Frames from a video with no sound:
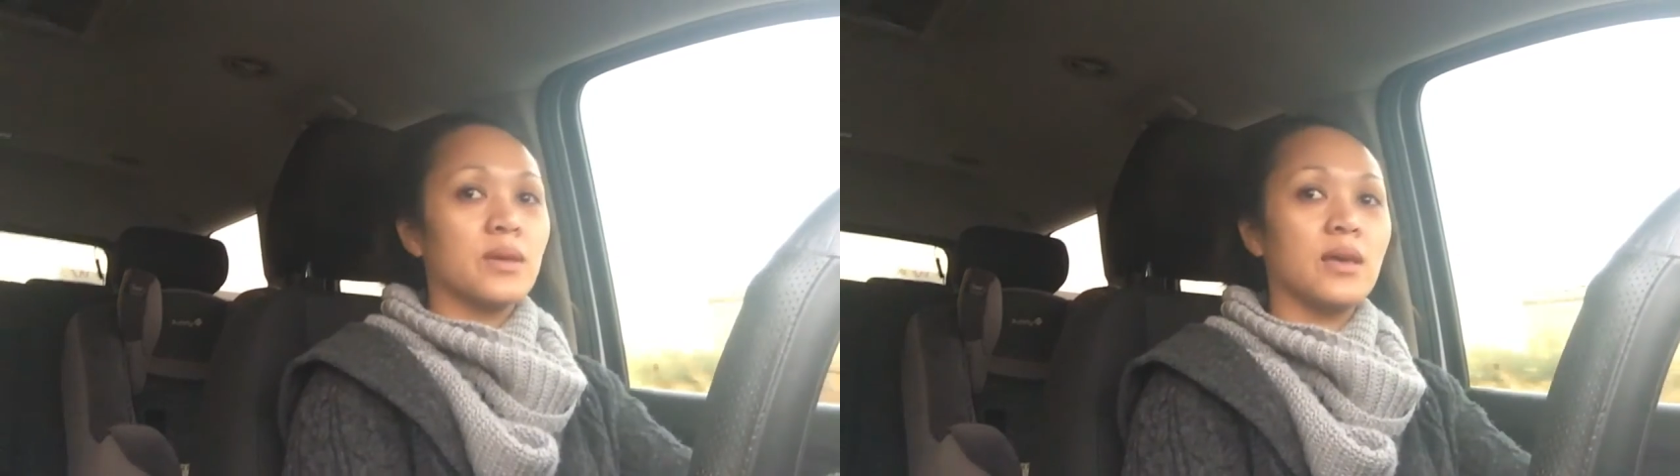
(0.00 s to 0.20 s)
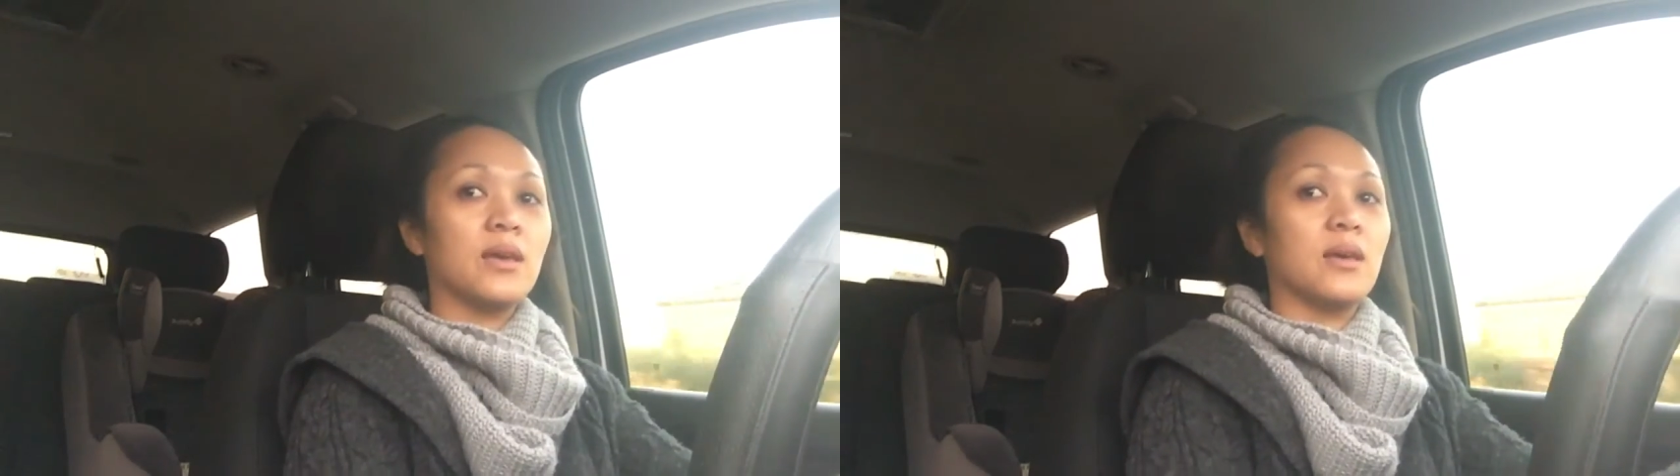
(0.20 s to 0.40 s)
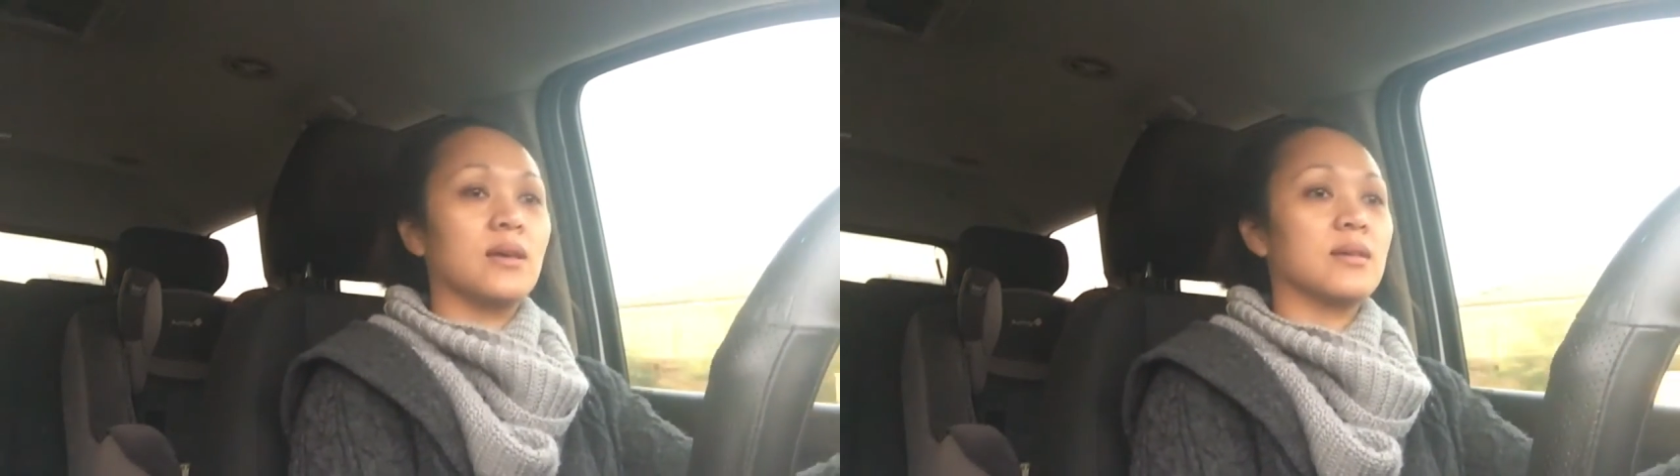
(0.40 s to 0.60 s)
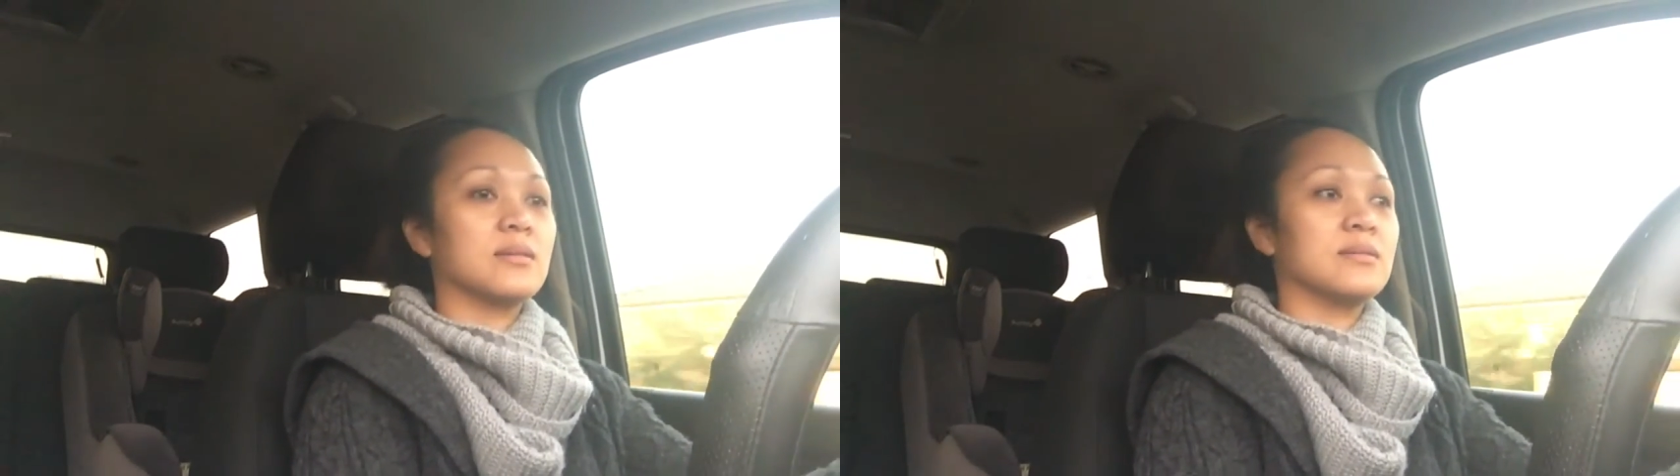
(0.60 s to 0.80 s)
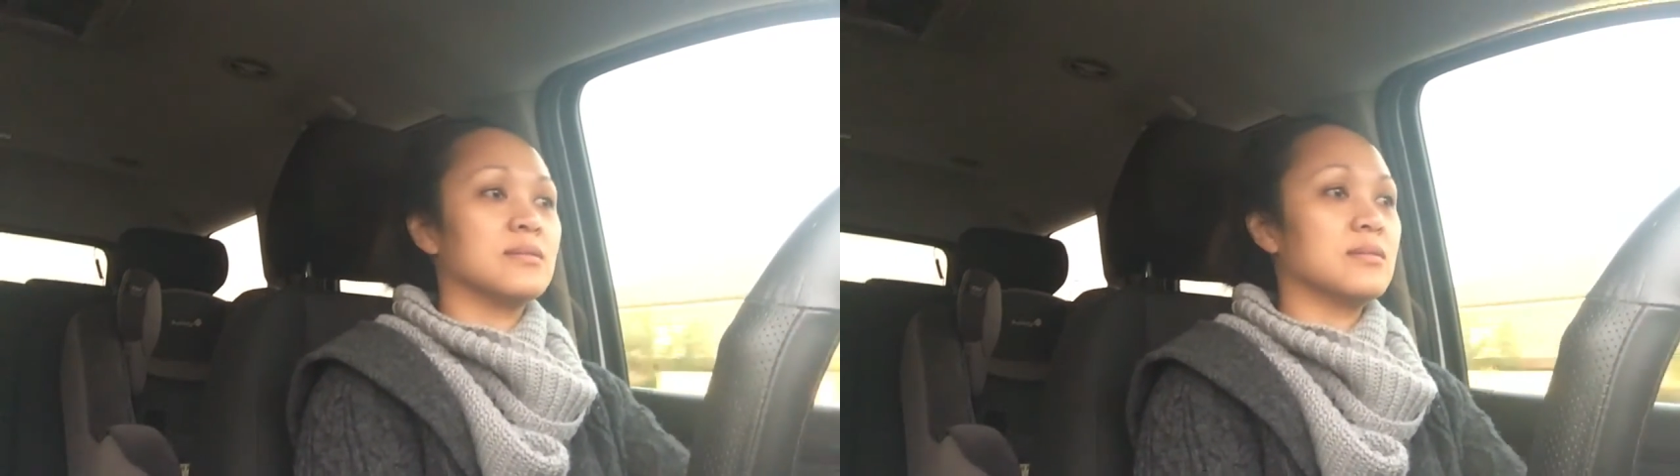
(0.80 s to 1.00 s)

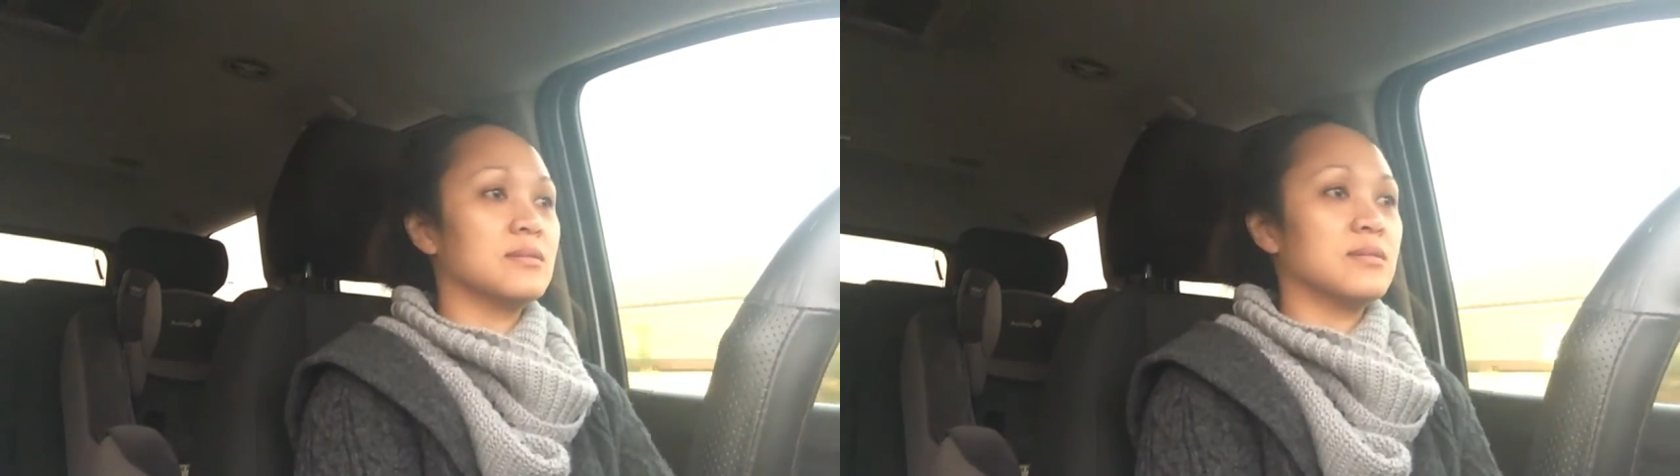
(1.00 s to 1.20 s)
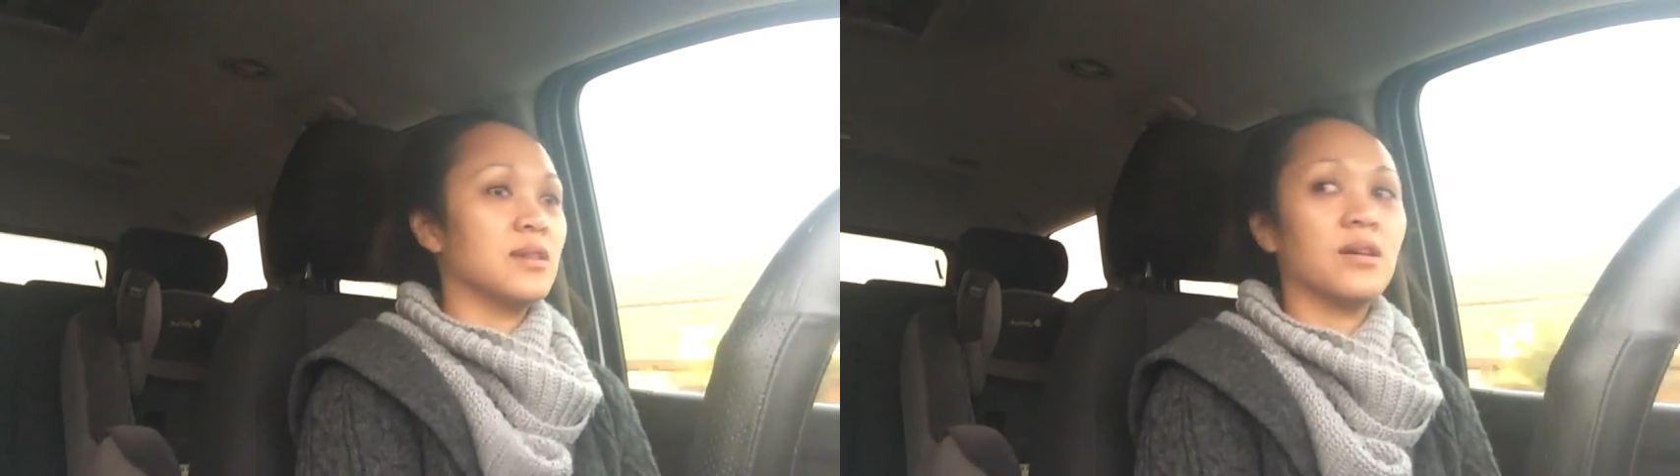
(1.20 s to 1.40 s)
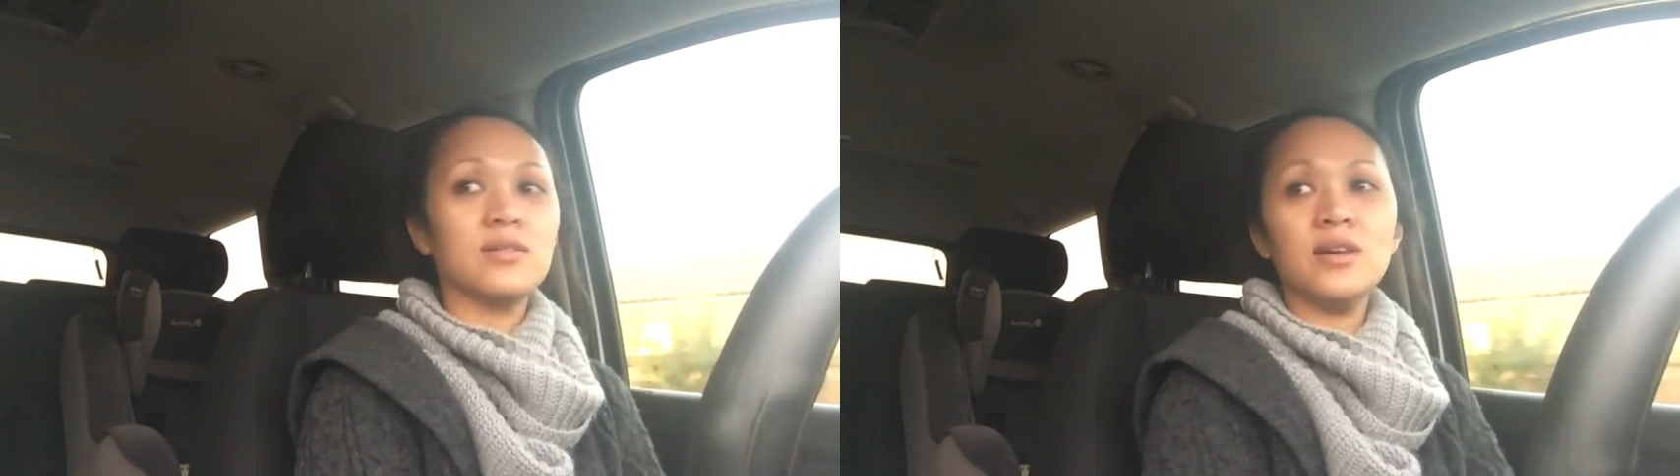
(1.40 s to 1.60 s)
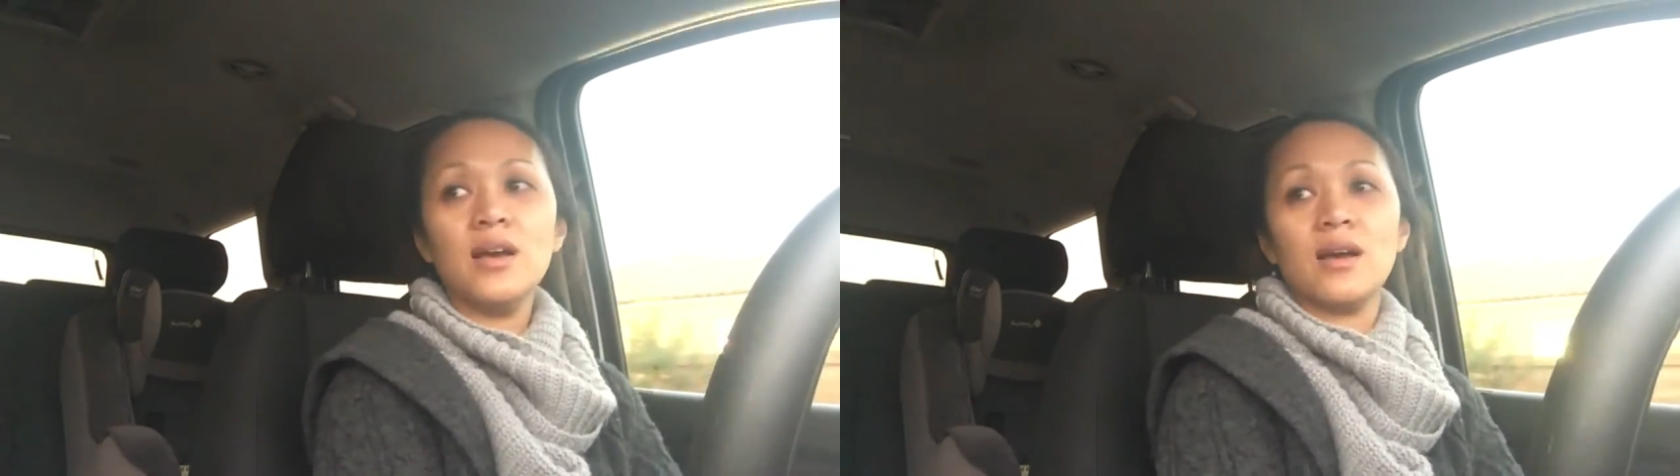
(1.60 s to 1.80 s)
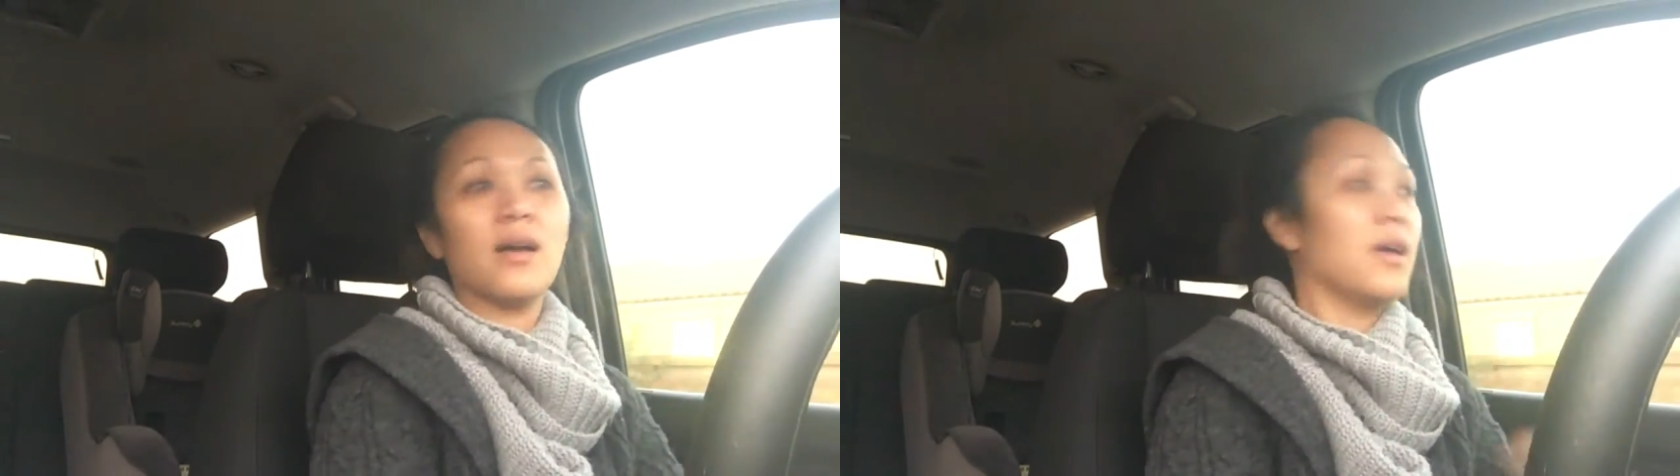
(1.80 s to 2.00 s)
And yeah.